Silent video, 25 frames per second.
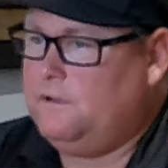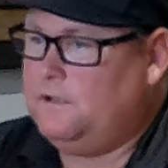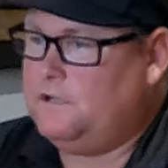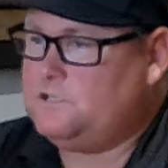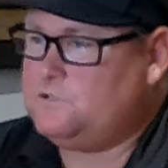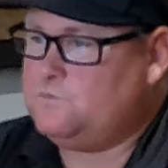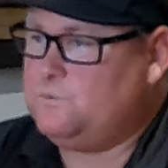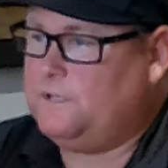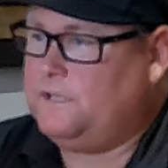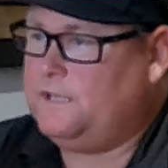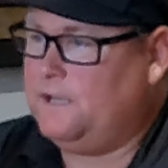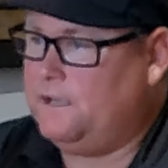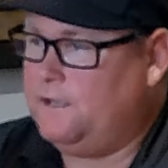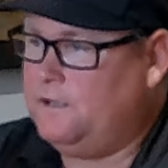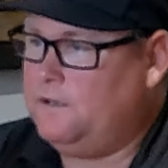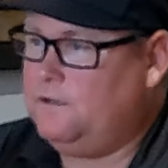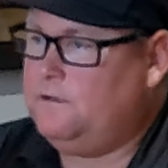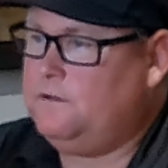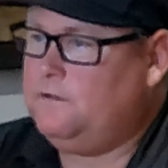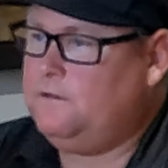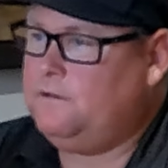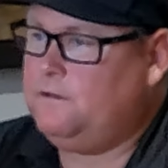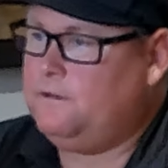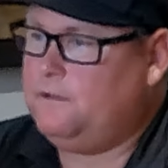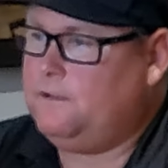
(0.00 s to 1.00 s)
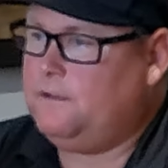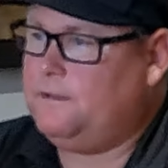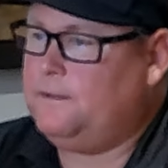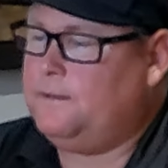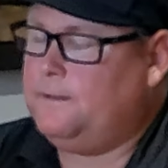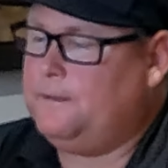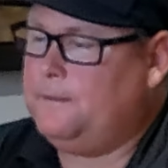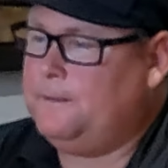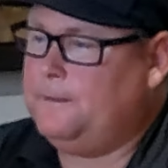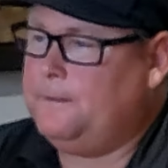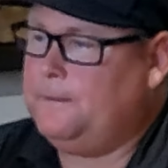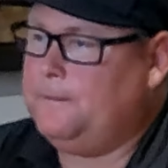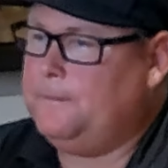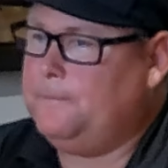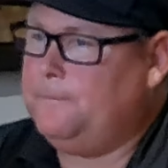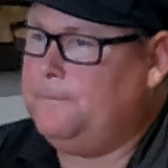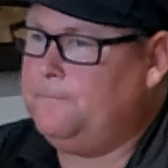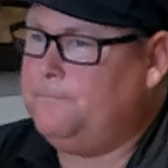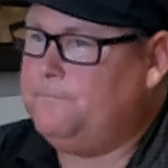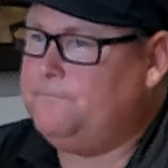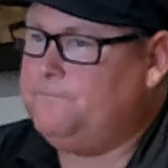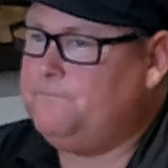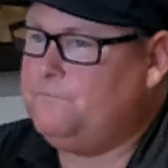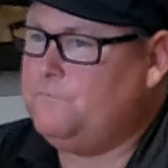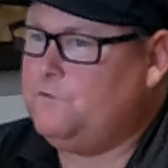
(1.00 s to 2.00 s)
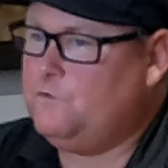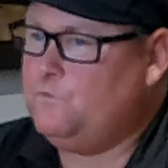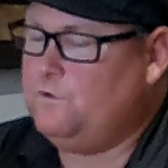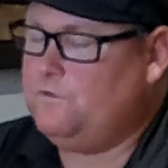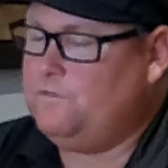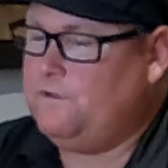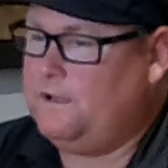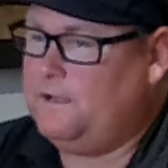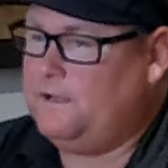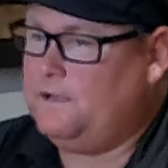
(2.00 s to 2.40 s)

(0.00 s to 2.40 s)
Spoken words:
as we can. We've